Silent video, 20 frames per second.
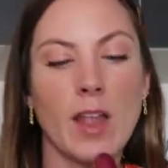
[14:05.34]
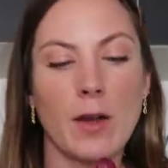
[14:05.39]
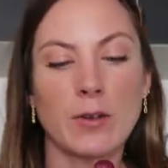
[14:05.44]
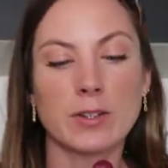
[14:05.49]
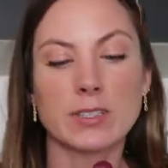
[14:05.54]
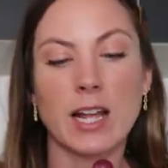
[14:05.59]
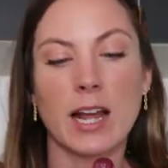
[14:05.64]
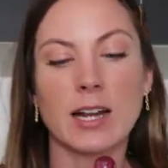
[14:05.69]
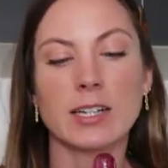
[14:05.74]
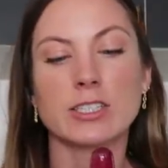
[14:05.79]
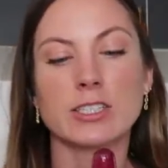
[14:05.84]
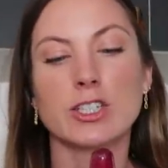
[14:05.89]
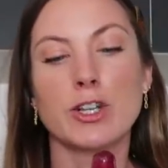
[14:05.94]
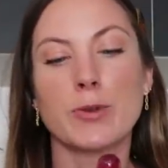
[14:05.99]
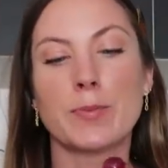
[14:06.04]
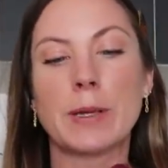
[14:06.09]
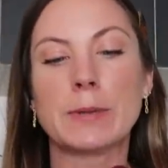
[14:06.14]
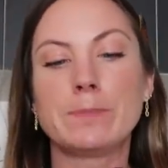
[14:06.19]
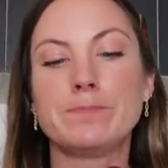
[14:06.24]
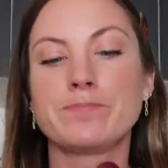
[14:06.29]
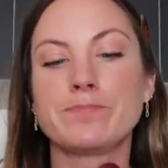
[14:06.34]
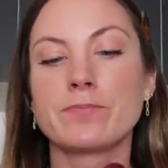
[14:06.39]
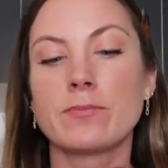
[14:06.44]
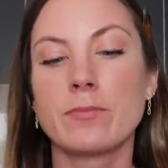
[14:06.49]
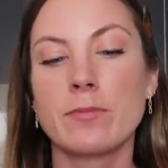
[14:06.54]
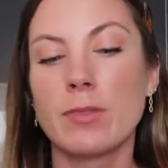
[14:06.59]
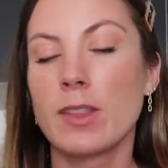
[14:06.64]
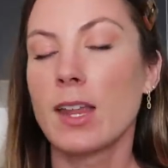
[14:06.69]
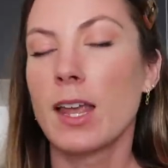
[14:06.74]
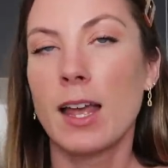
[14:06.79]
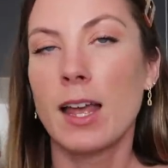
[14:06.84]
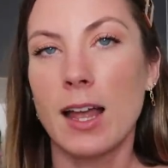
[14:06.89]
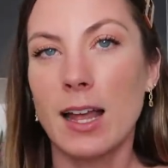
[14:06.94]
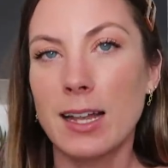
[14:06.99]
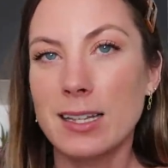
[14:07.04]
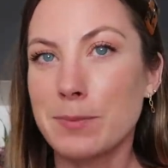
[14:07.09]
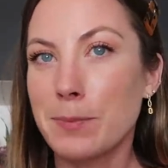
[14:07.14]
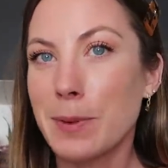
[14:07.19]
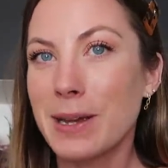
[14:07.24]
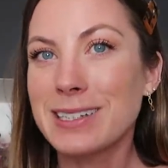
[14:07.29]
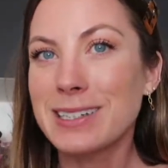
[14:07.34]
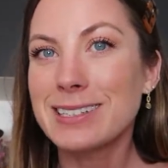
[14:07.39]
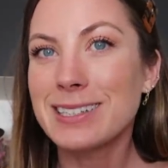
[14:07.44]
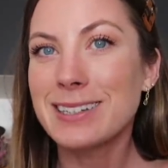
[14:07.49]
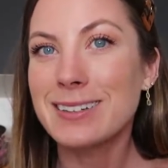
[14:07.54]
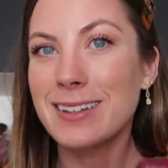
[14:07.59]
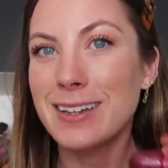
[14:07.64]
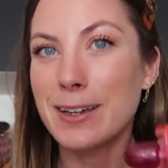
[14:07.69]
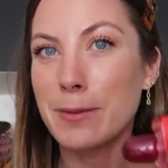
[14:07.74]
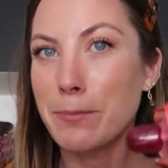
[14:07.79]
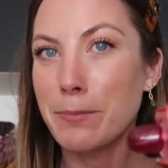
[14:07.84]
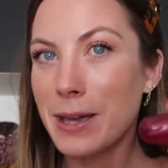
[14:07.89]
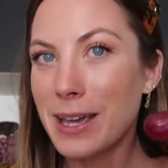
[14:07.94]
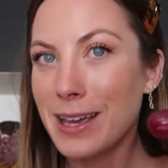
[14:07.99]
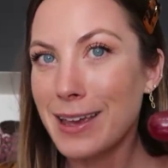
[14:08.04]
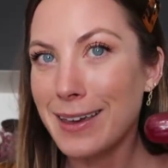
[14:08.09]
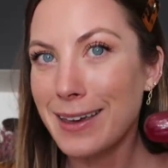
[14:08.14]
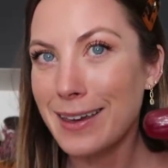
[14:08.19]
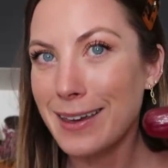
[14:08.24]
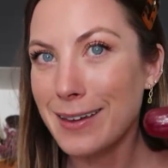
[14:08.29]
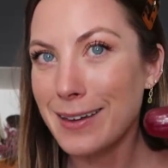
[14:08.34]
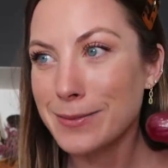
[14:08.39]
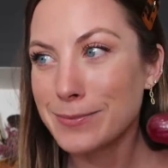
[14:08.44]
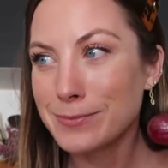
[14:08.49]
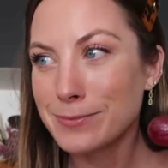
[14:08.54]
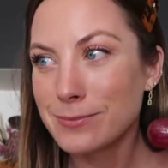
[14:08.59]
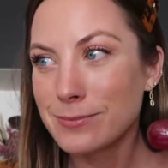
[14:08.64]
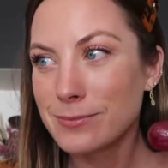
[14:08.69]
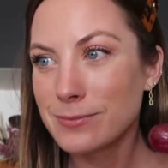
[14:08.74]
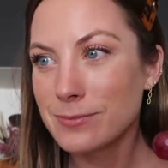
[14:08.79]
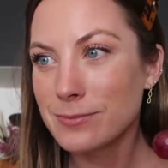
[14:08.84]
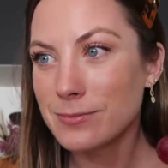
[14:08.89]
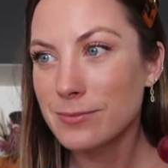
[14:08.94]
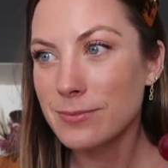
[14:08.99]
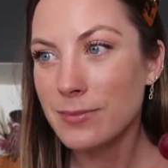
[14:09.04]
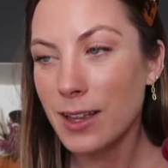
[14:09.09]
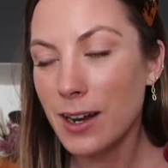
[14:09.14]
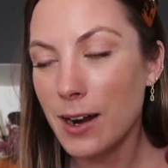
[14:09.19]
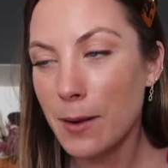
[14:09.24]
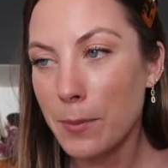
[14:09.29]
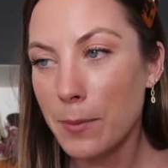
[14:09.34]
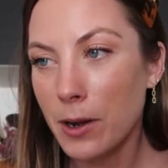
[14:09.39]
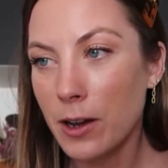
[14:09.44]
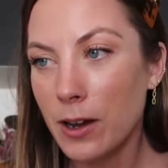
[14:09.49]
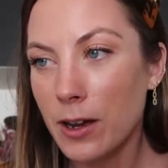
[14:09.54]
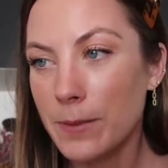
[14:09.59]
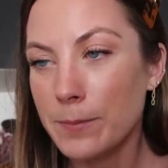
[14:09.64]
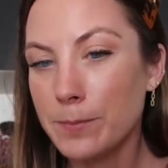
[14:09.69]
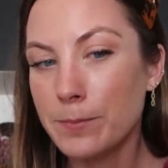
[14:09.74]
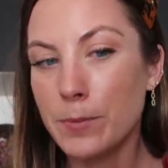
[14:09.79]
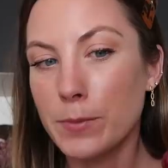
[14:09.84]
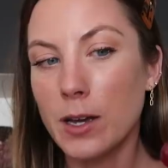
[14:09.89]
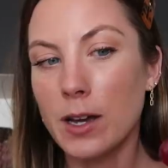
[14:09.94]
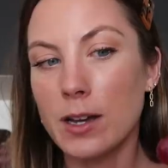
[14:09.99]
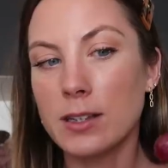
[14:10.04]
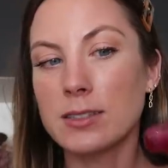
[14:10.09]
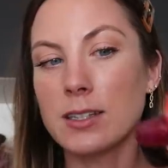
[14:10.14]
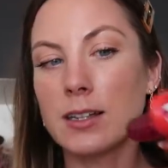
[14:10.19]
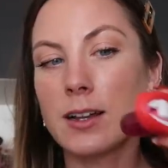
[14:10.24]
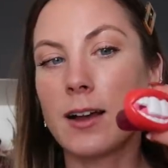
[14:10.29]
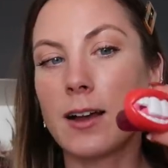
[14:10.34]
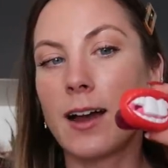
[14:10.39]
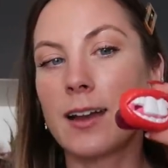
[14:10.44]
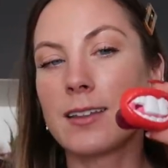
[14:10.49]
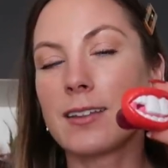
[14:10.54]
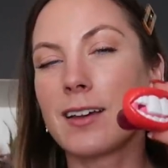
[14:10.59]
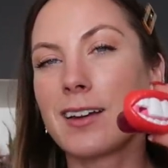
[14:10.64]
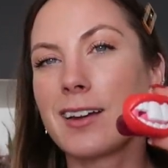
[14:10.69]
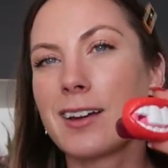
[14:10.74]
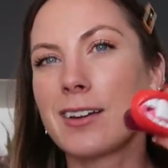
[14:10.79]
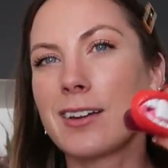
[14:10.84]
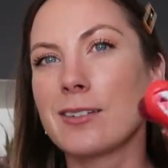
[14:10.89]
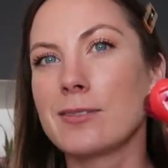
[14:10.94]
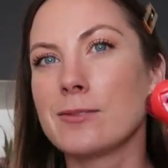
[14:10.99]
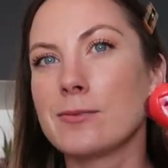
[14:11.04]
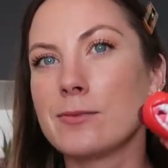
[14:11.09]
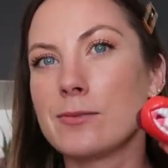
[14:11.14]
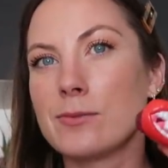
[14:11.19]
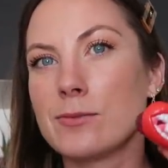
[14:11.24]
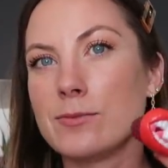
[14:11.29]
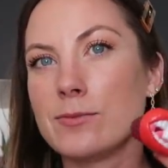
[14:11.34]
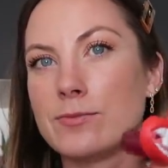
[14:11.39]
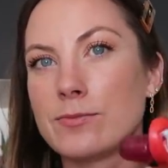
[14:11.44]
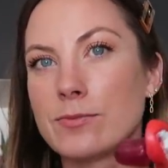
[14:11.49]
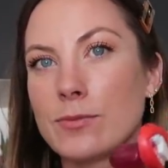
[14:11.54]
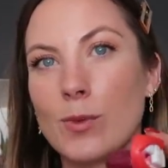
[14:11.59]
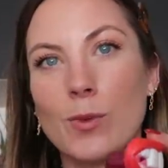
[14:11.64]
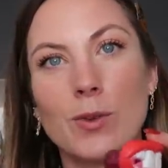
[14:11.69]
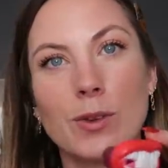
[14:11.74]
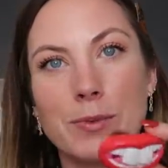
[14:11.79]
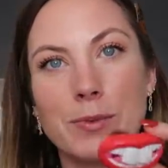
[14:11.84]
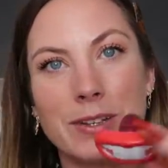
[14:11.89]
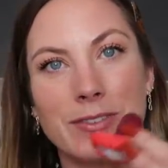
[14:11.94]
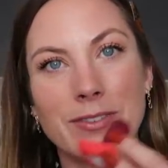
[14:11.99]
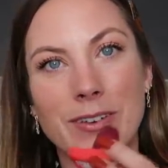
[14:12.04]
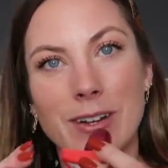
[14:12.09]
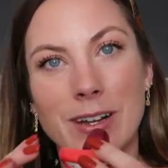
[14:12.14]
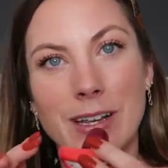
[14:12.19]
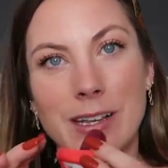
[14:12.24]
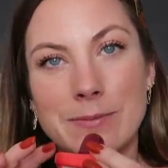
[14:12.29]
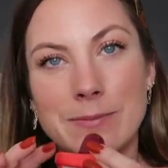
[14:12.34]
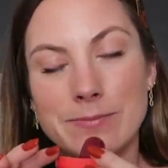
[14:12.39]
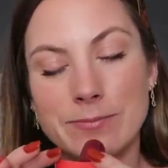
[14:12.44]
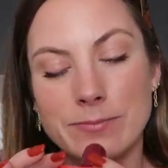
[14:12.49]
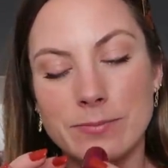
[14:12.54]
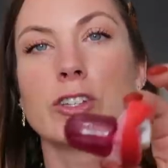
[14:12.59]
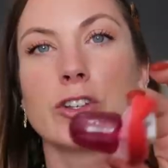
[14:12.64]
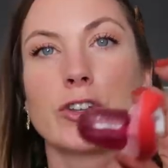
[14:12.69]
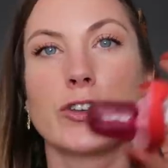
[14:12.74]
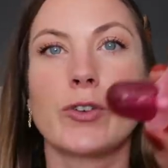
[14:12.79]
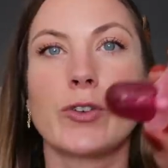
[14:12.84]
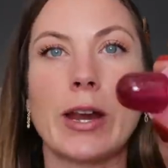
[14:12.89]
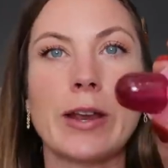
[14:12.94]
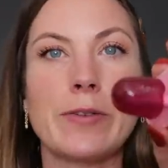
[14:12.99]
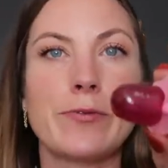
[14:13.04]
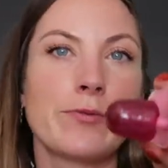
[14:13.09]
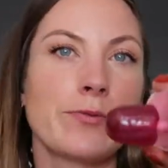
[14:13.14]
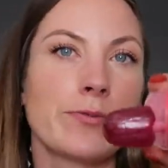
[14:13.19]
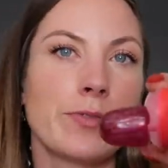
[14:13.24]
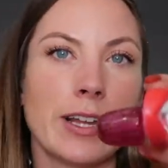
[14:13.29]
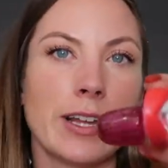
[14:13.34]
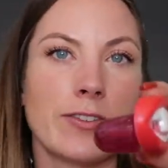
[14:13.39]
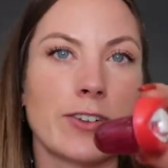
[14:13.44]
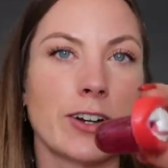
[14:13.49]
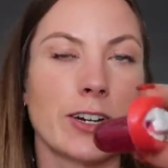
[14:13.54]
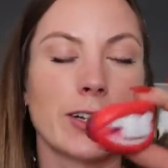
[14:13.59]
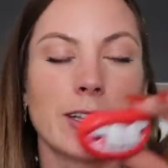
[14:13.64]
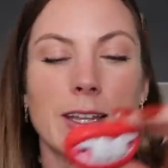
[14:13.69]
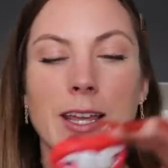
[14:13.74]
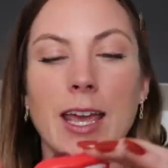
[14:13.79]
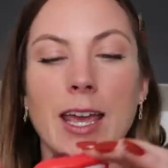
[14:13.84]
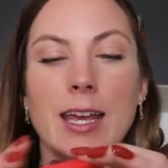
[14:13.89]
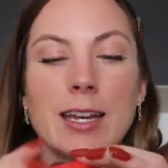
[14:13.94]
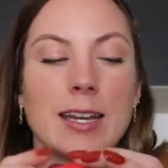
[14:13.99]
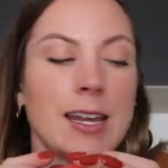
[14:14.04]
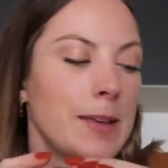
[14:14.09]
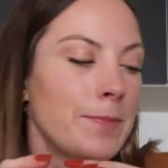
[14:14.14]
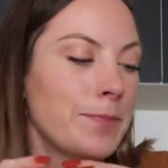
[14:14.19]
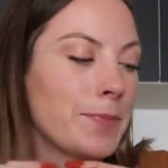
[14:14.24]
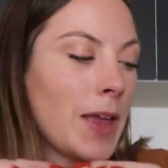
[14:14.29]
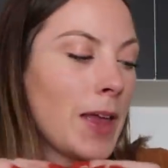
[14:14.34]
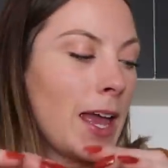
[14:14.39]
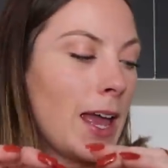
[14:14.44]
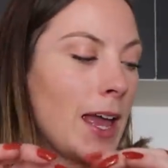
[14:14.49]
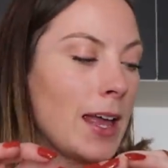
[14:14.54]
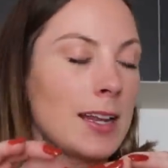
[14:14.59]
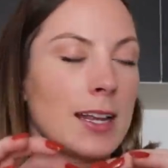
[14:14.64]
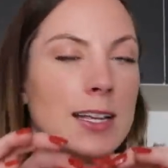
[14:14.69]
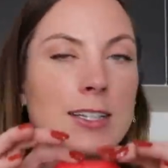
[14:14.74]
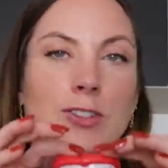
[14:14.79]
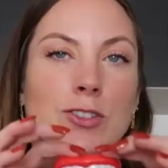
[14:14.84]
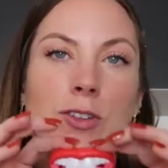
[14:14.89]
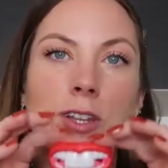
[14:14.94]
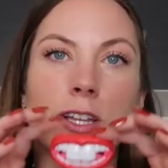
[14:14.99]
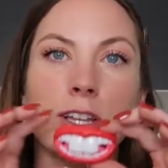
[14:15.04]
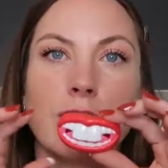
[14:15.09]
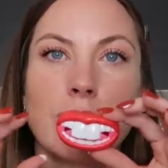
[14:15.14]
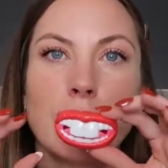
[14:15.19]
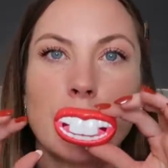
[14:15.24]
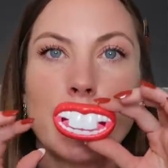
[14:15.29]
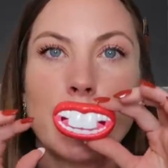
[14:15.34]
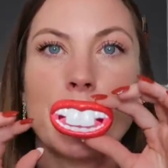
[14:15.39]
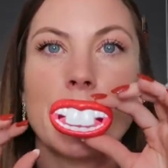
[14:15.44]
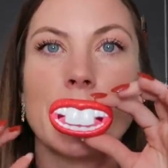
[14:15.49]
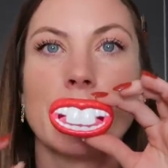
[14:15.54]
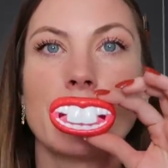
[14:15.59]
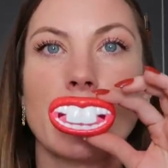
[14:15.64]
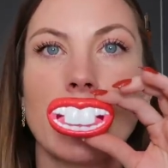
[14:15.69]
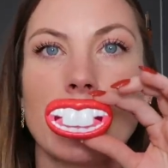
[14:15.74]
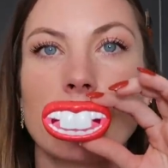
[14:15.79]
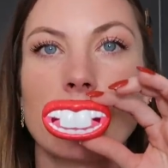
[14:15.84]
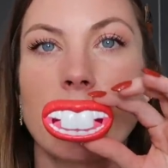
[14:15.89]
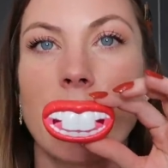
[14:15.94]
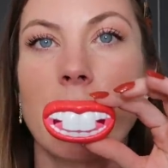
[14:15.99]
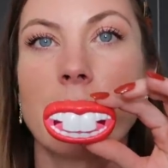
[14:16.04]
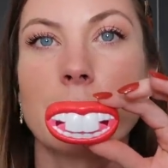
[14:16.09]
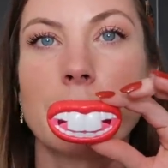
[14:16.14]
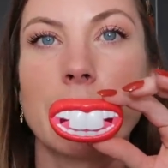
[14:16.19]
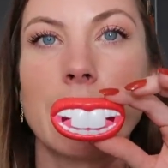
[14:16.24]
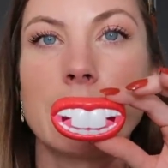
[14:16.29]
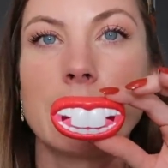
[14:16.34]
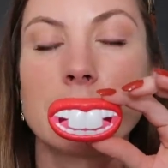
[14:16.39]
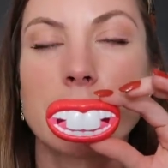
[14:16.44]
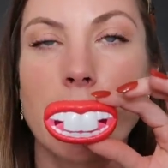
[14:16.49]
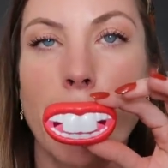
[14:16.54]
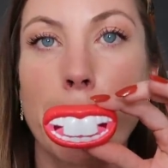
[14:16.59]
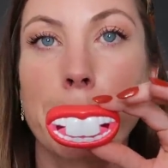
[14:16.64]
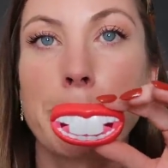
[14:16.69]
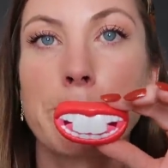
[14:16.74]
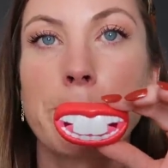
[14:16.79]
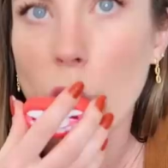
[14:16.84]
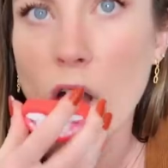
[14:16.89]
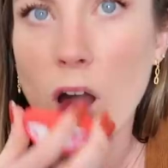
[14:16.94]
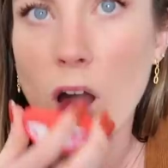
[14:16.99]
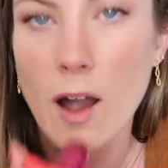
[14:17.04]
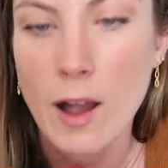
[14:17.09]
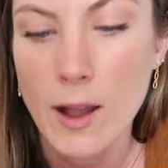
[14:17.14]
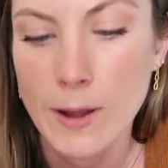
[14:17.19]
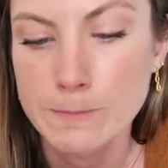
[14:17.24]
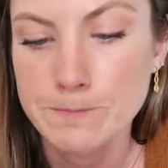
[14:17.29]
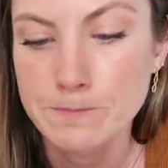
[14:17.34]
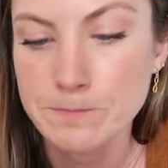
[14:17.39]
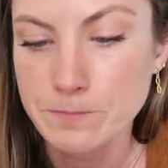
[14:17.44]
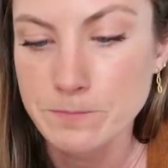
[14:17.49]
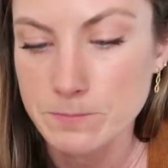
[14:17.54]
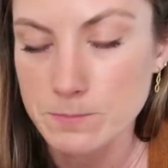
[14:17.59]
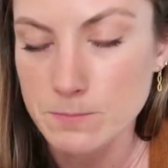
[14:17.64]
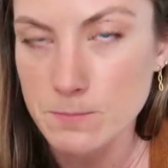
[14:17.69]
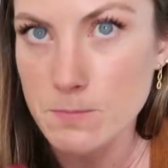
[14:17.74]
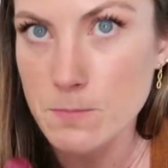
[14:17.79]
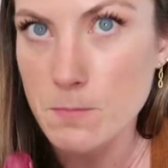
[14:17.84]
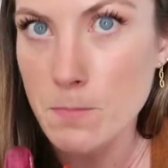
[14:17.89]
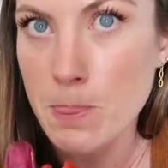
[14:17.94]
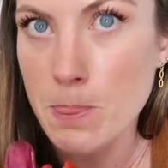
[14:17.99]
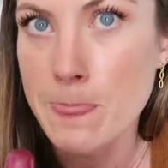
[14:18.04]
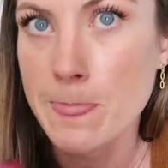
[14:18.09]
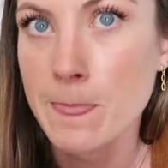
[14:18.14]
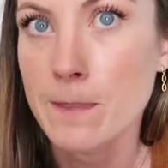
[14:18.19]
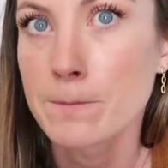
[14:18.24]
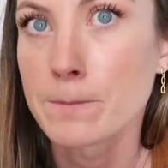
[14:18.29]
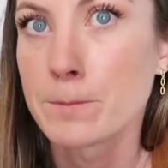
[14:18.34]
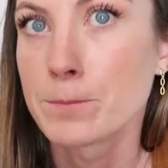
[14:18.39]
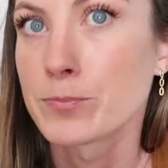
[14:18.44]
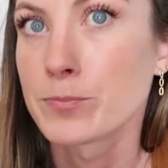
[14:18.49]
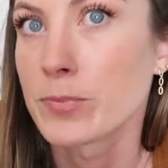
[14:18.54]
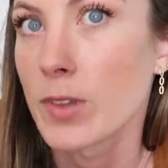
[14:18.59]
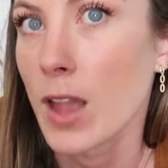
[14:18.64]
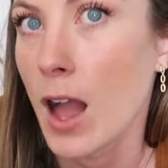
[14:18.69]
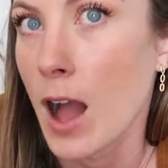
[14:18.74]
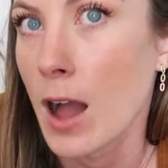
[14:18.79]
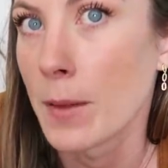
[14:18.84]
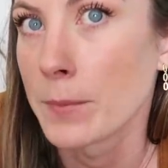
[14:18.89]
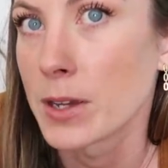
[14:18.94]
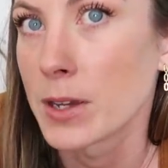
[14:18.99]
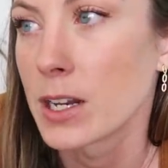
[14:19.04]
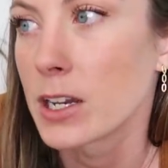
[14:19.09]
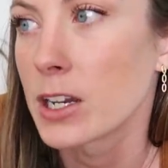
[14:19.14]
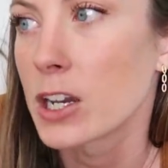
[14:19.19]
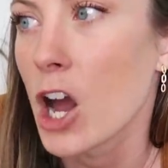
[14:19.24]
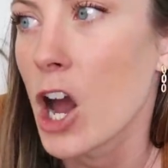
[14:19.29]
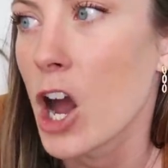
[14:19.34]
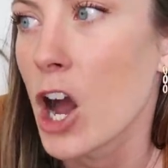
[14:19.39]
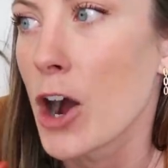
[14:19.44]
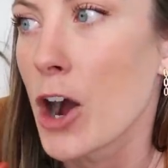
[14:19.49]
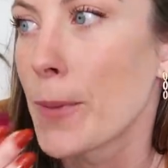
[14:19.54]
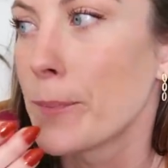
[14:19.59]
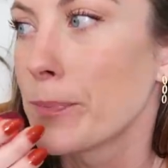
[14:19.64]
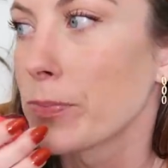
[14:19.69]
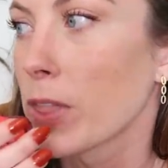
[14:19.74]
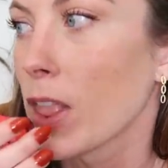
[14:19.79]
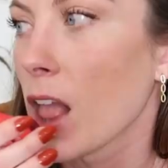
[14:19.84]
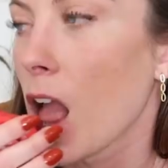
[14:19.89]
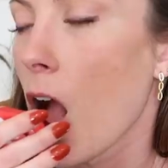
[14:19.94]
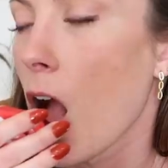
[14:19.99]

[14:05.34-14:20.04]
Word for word: that was kind of stupid. It's basically a binky that I bought because I thought it would be funny. It's a grape flavored candy, and it's really cute and fun for Halloween. So um I'm gonna go